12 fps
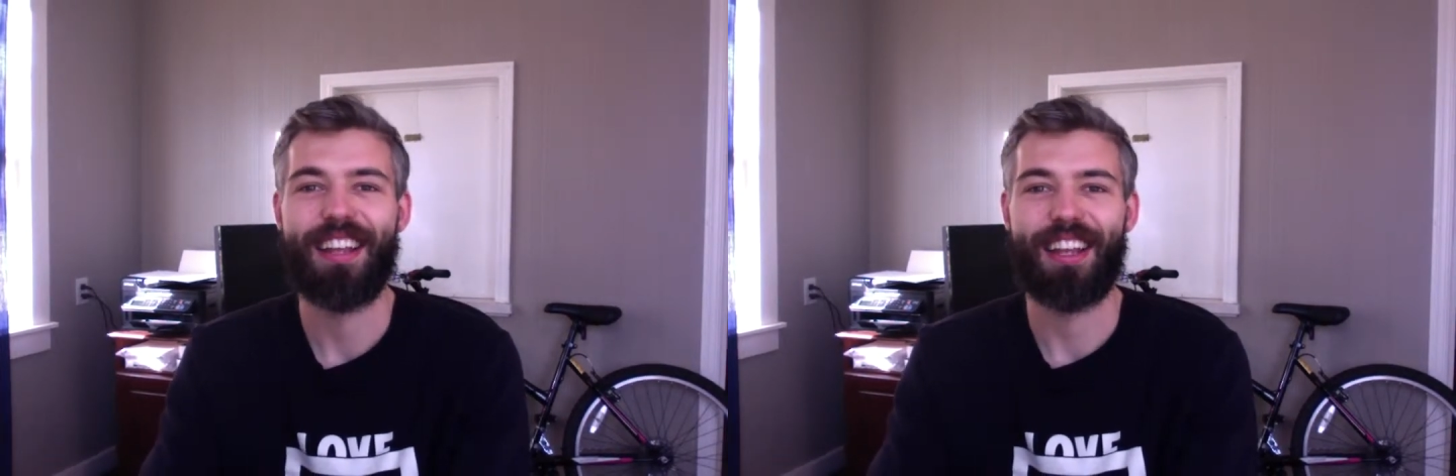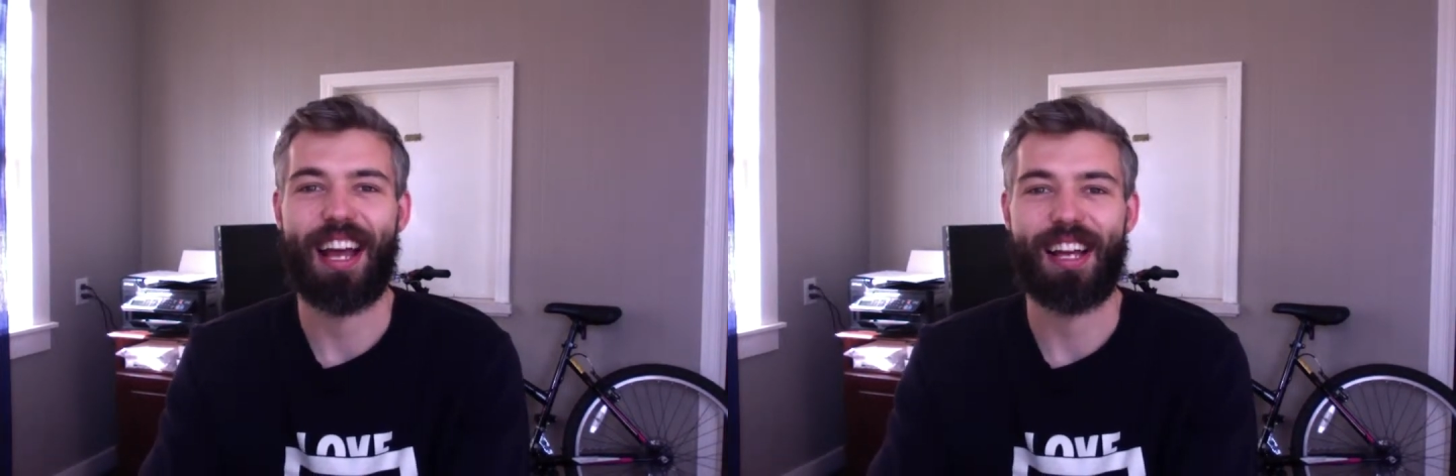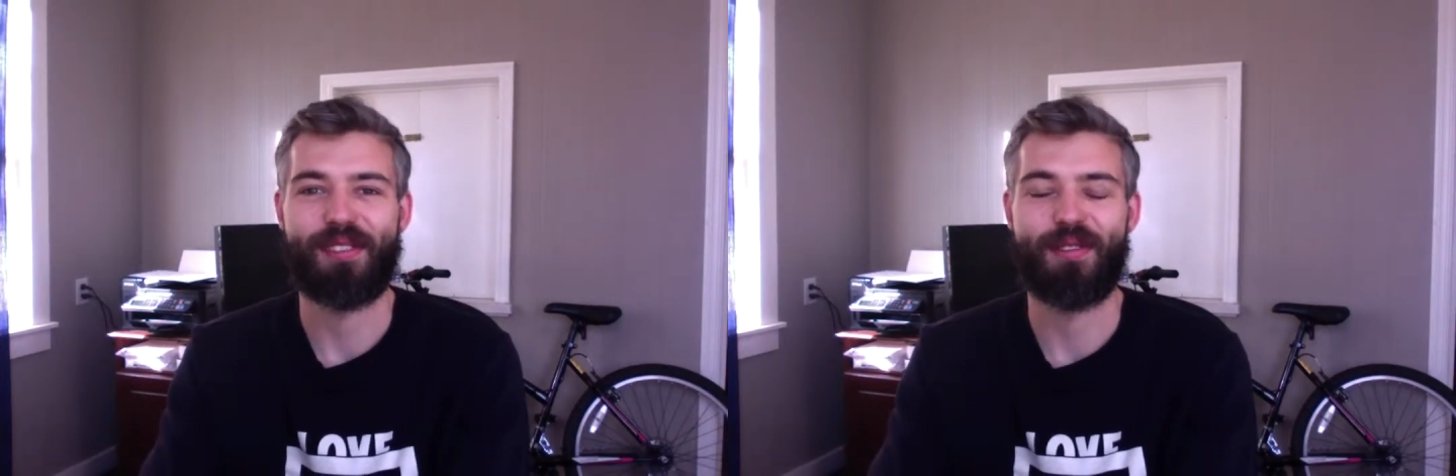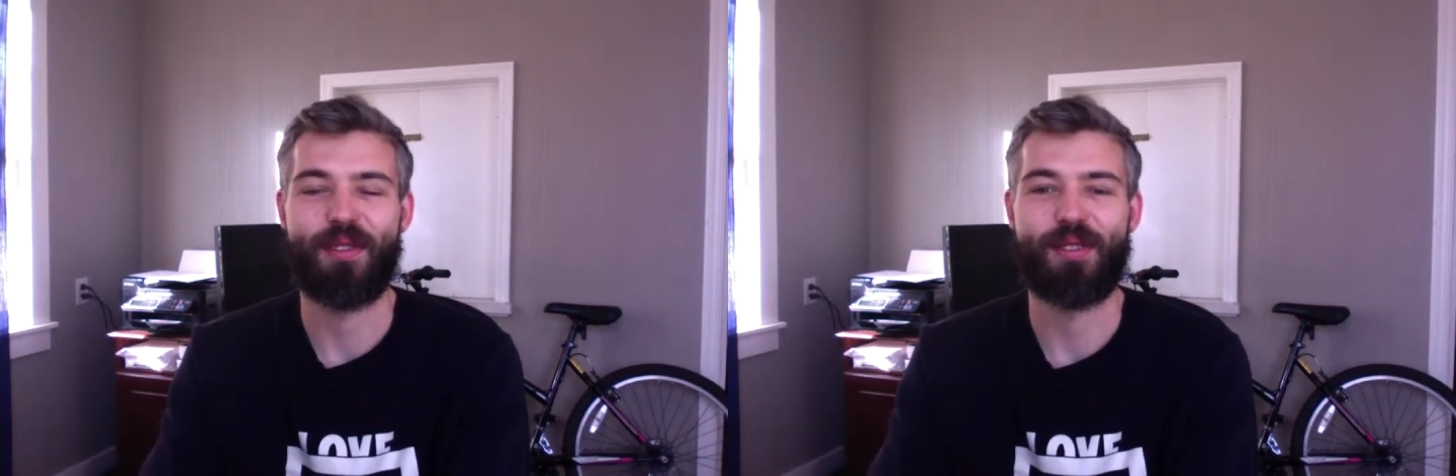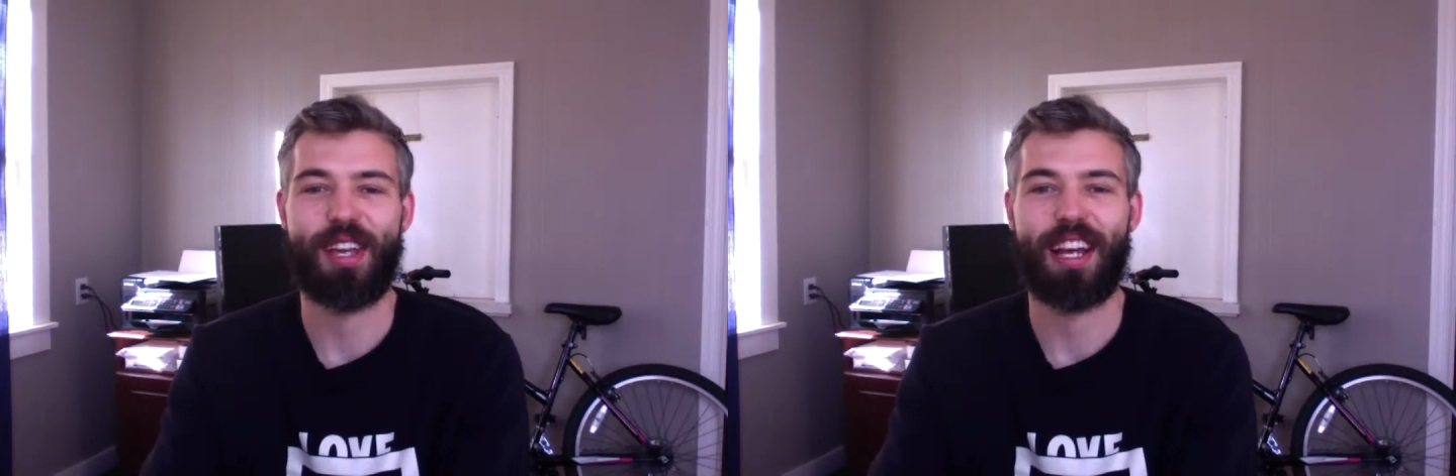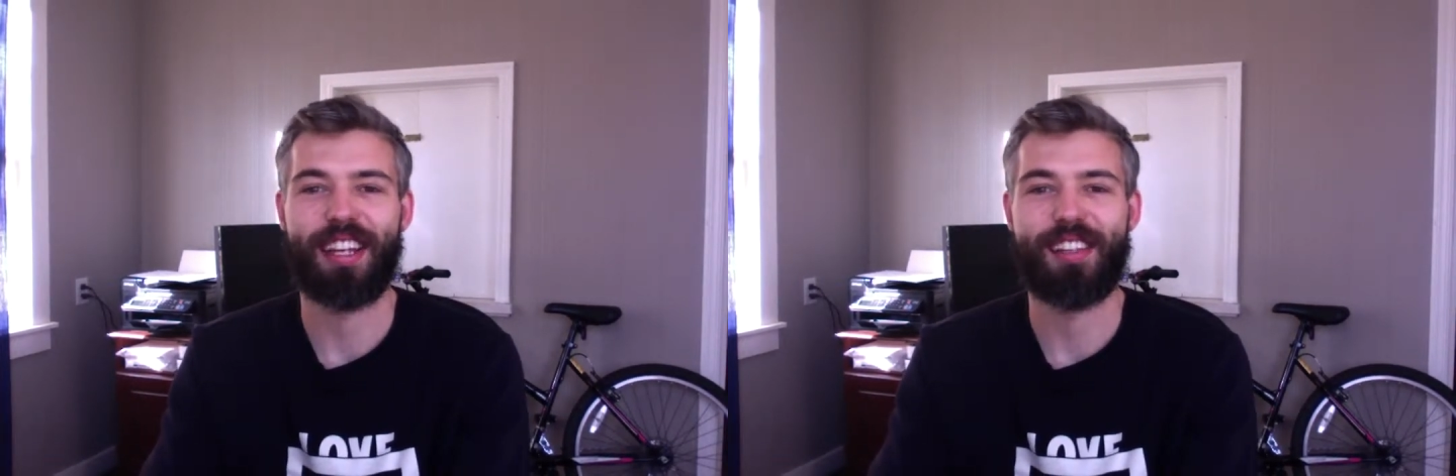last few
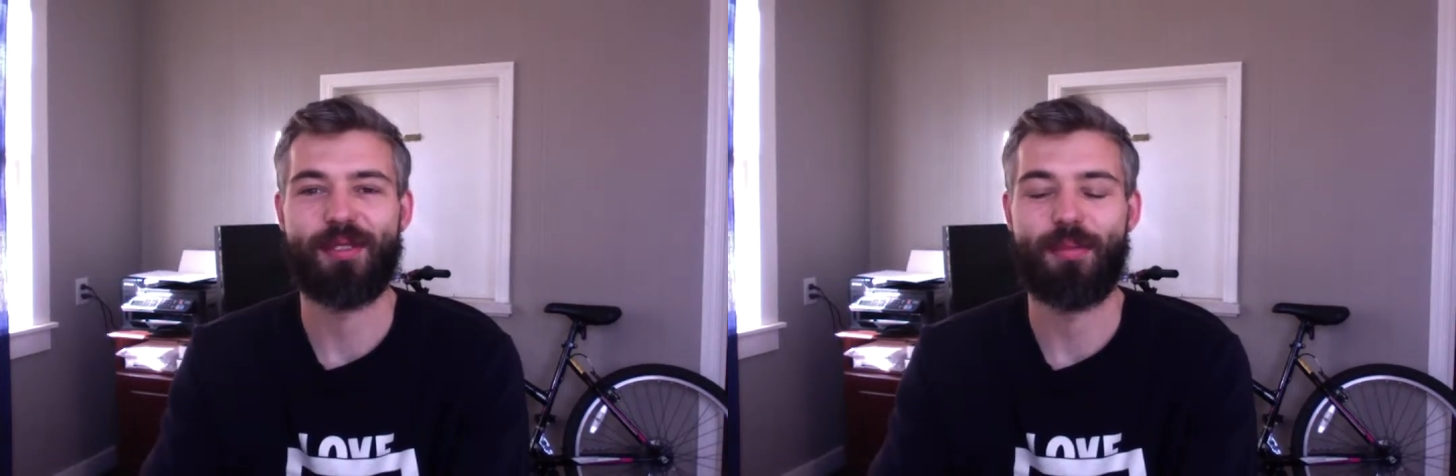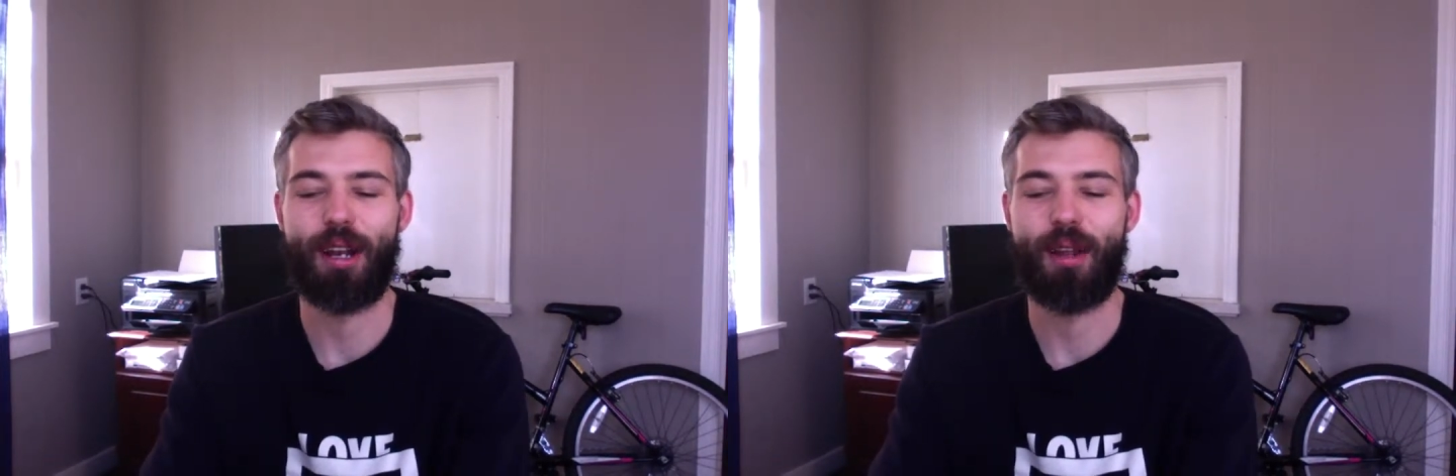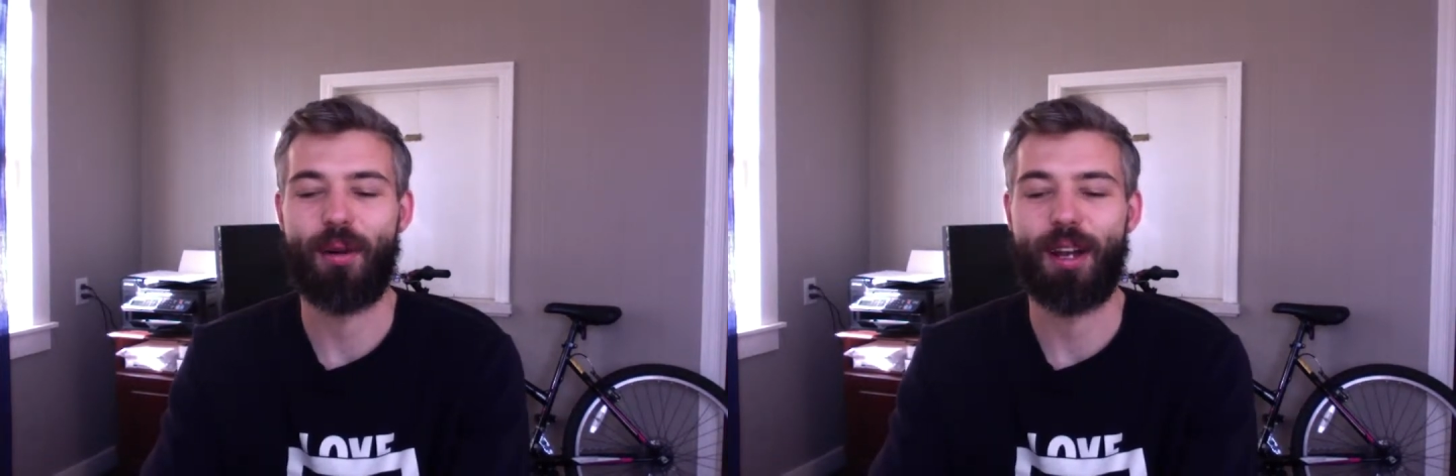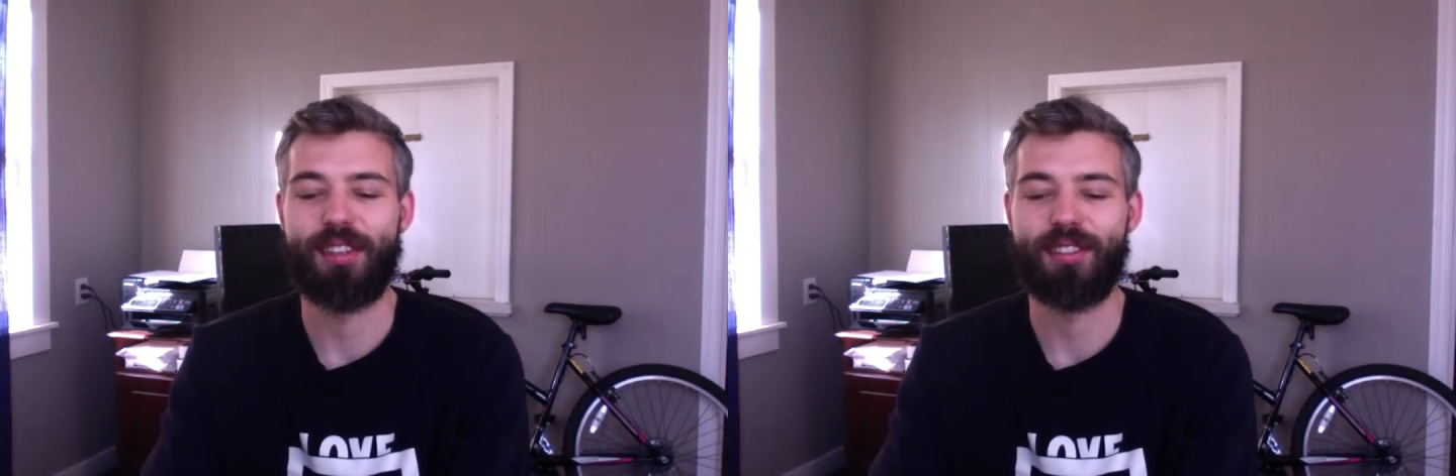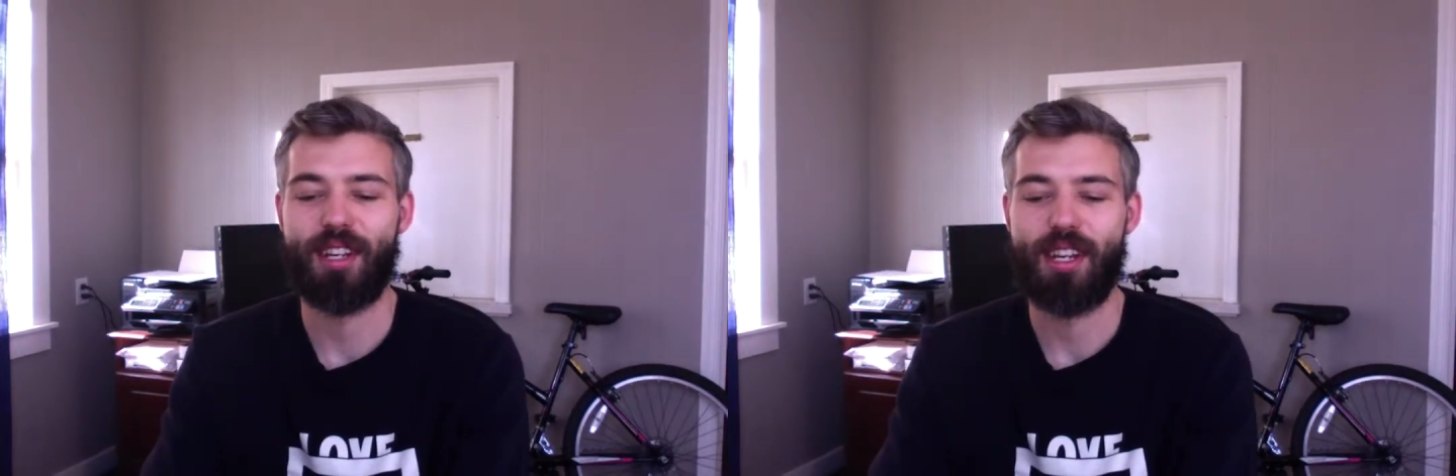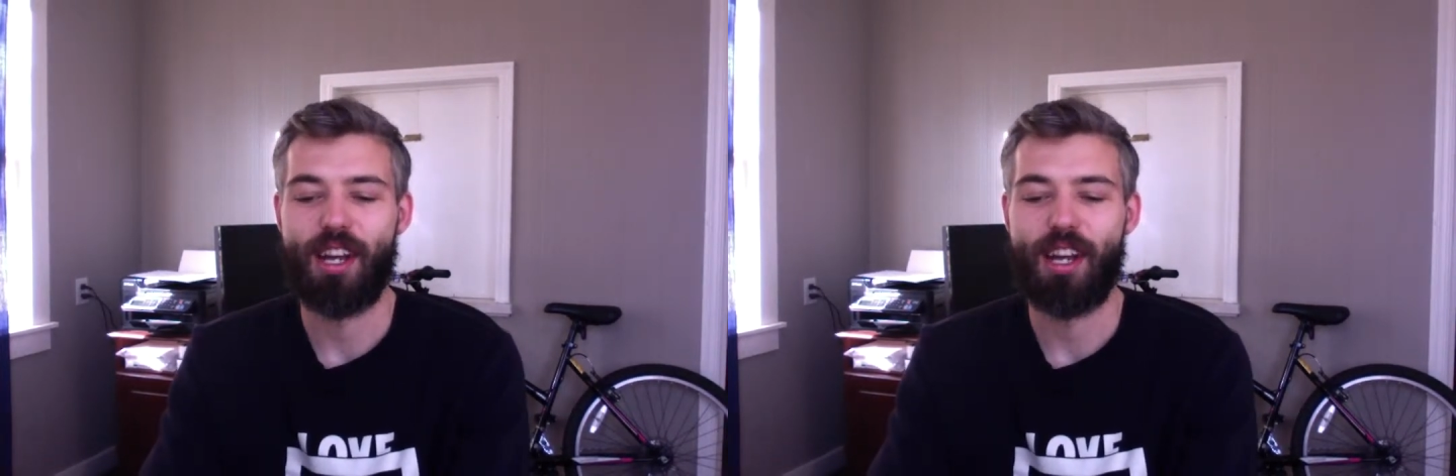seconds. But anyways,